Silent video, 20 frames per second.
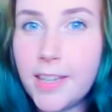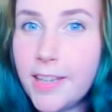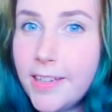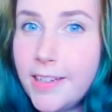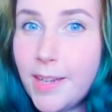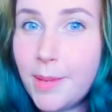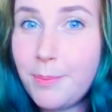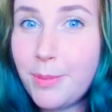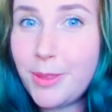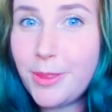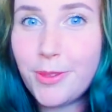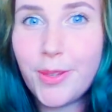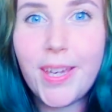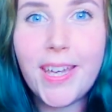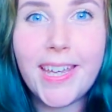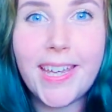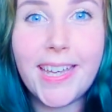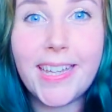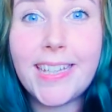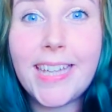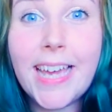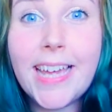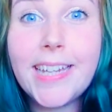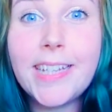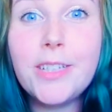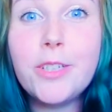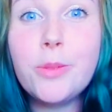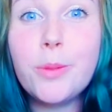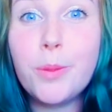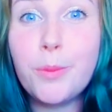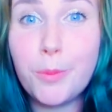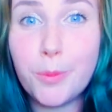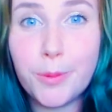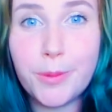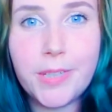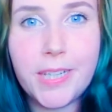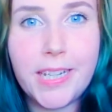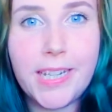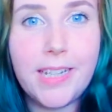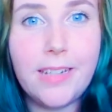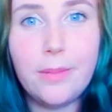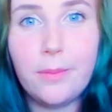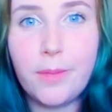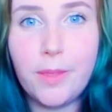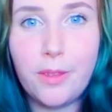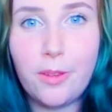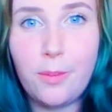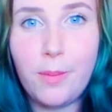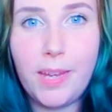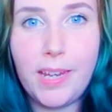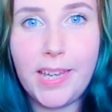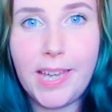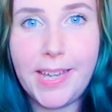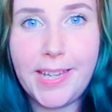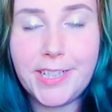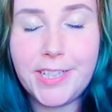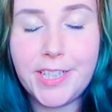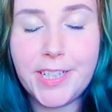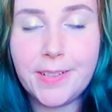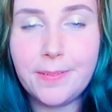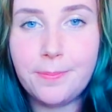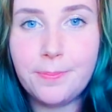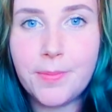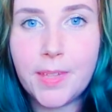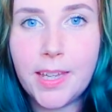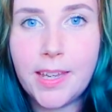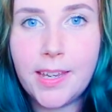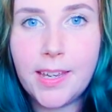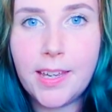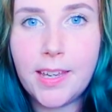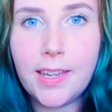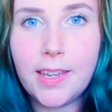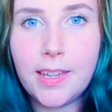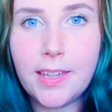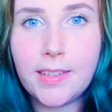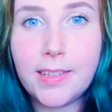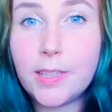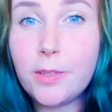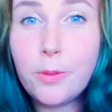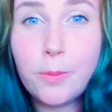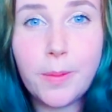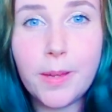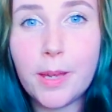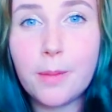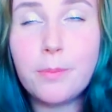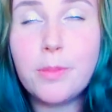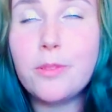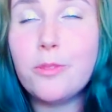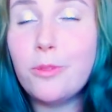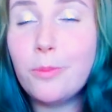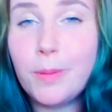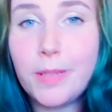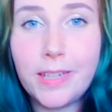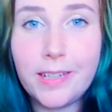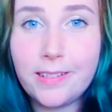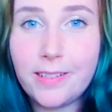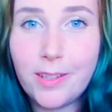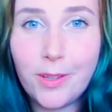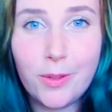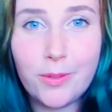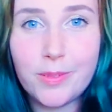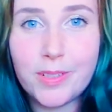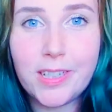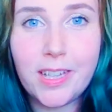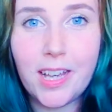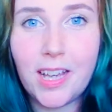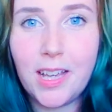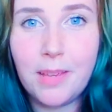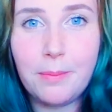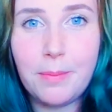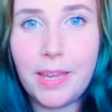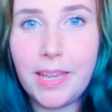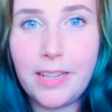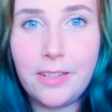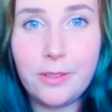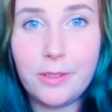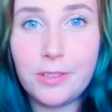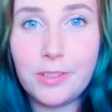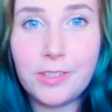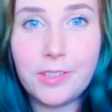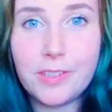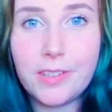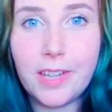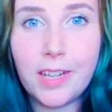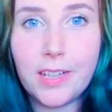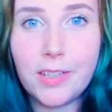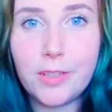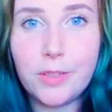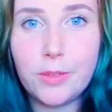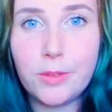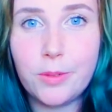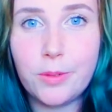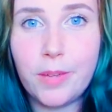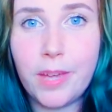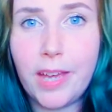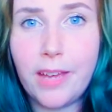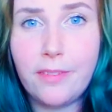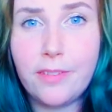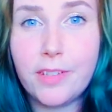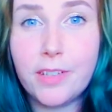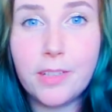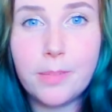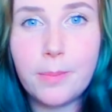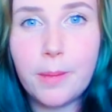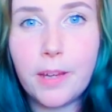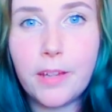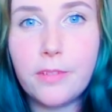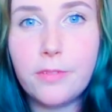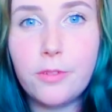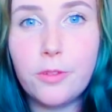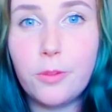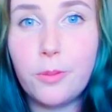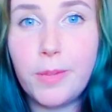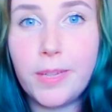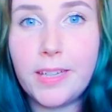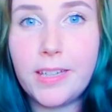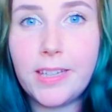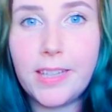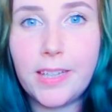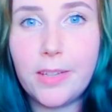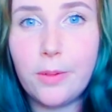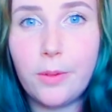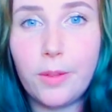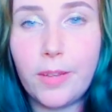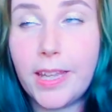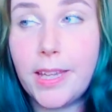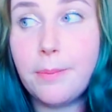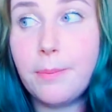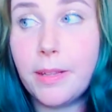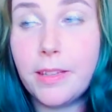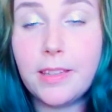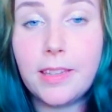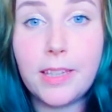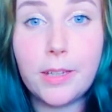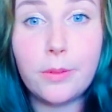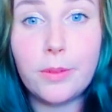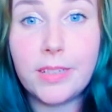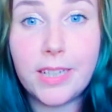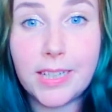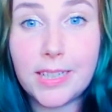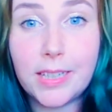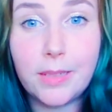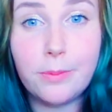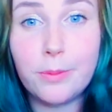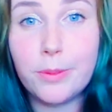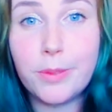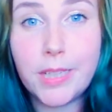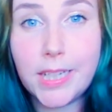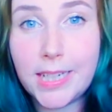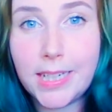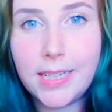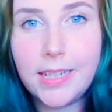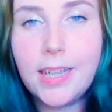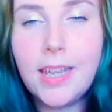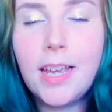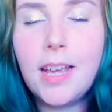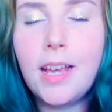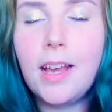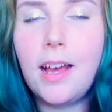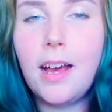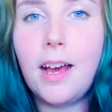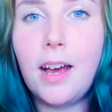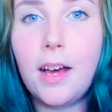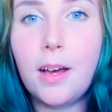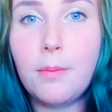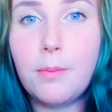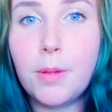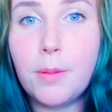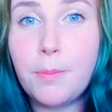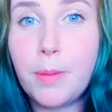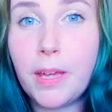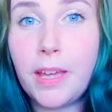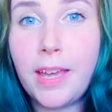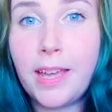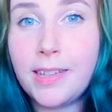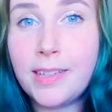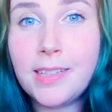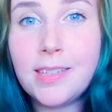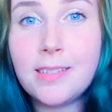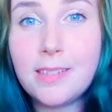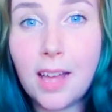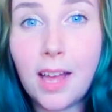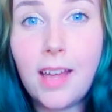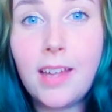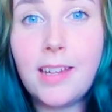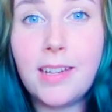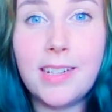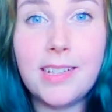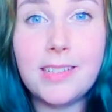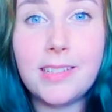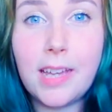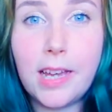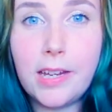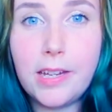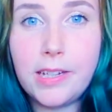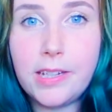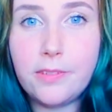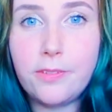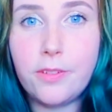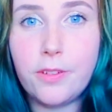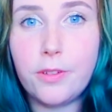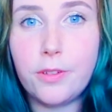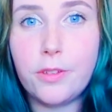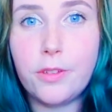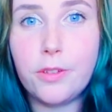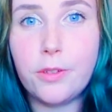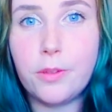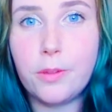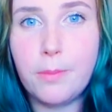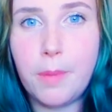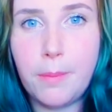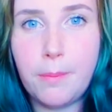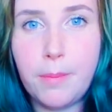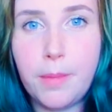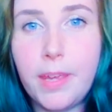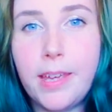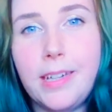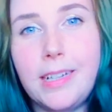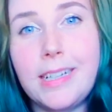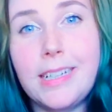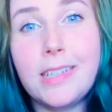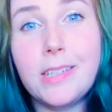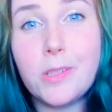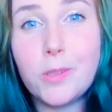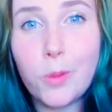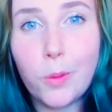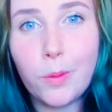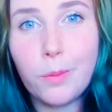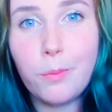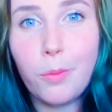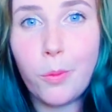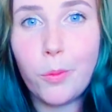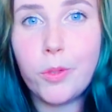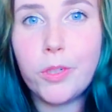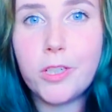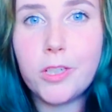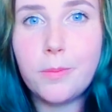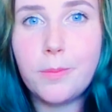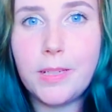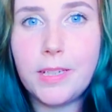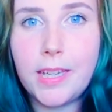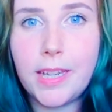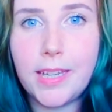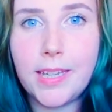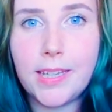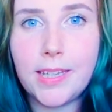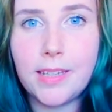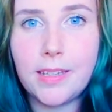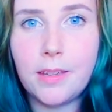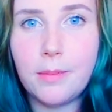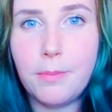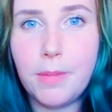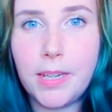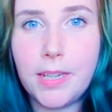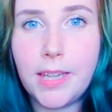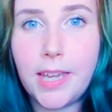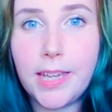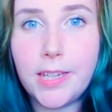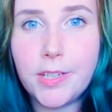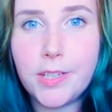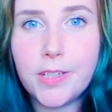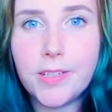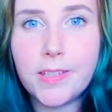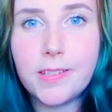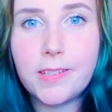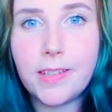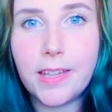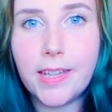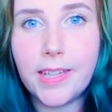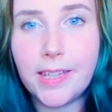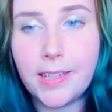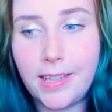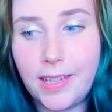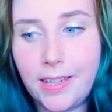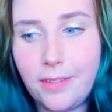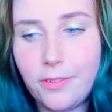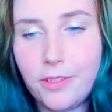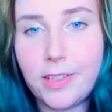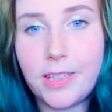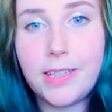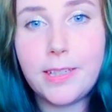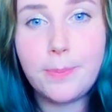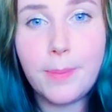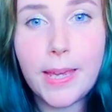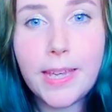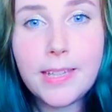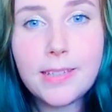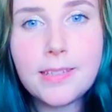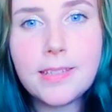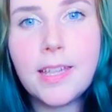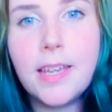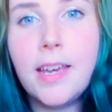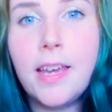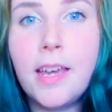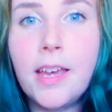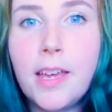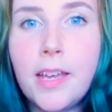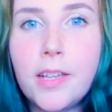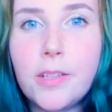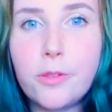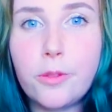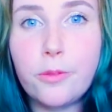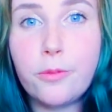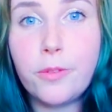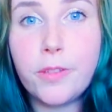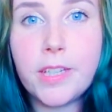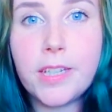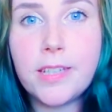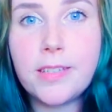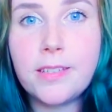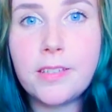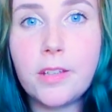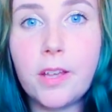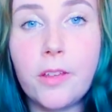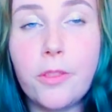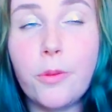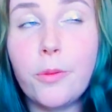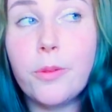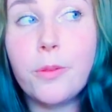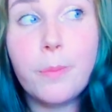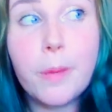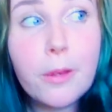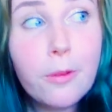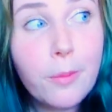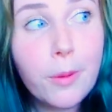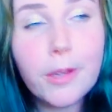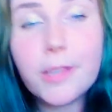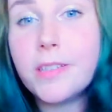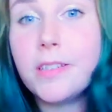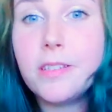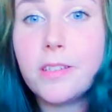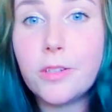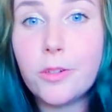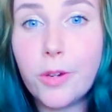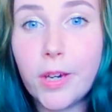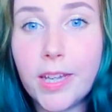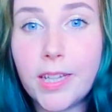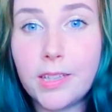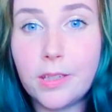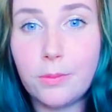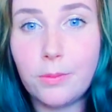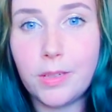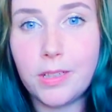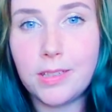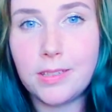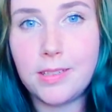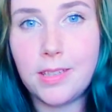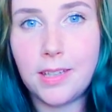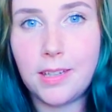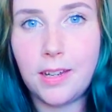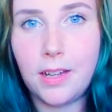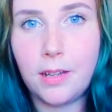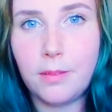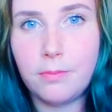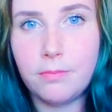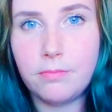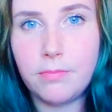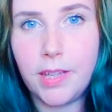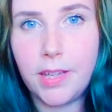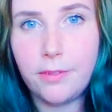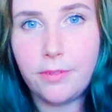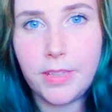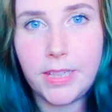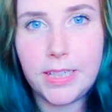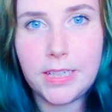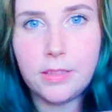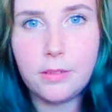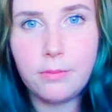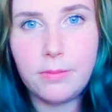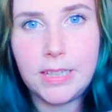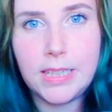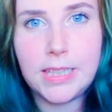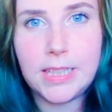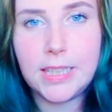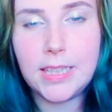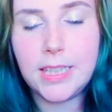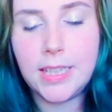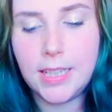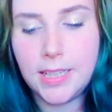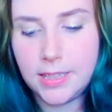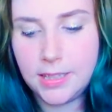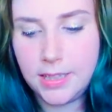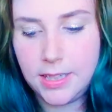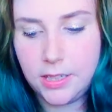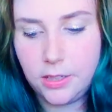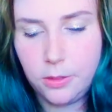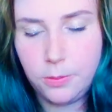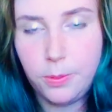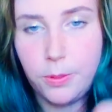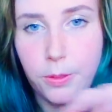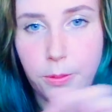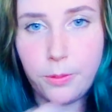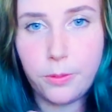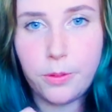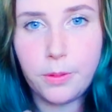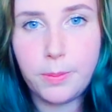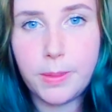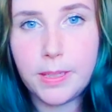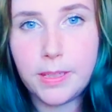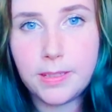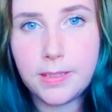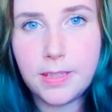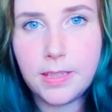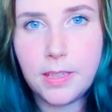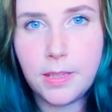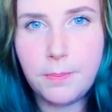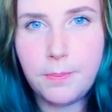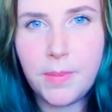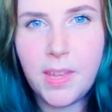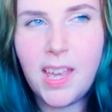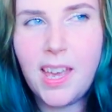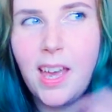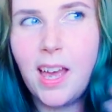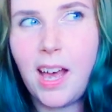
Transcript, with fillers: Number three, get into a routine with your medication. This will become super easy over time and you'll just start to have it as part of your weekly or like monthly or daily routine. Um, but at the start, it is kind of difficult to remember, and it is so important to be taking medications like evenly spaced. So for this, those pill boxes are great, the ones that um, have like the weekly thing and then you put all the pills in them.